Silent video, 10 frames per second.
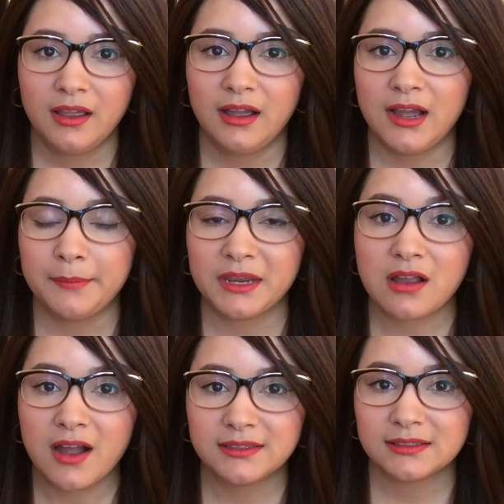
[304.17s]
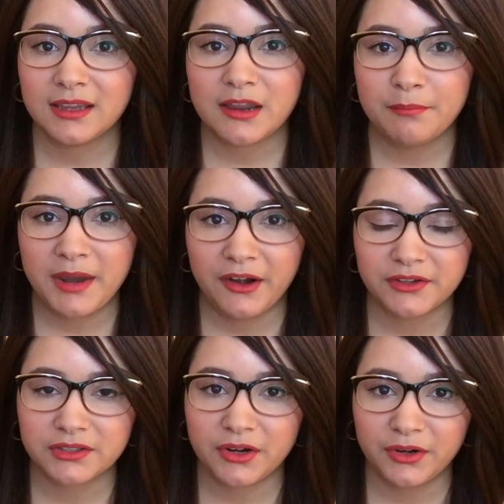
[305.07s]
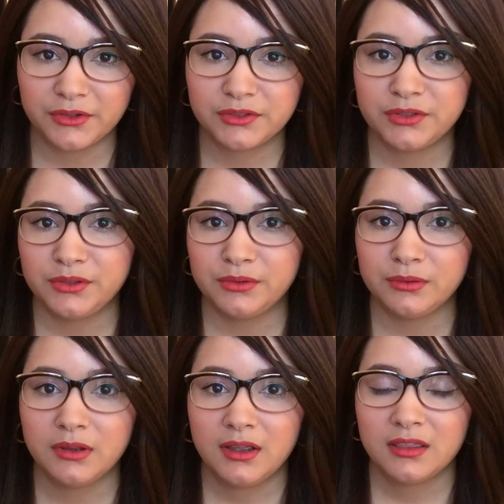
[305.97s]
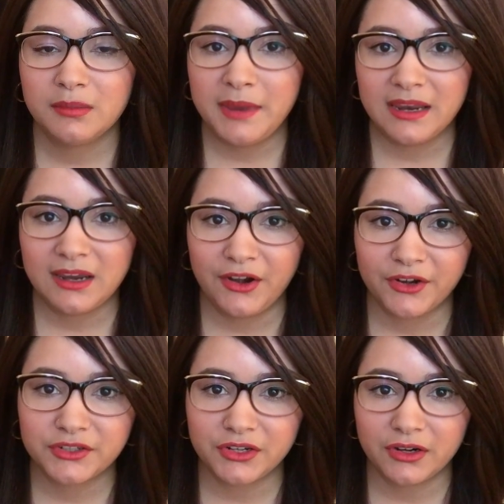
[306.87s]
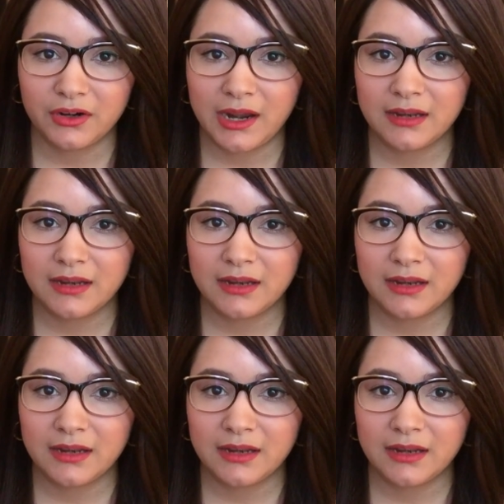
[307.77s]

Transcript: and constantly compares her to the main character,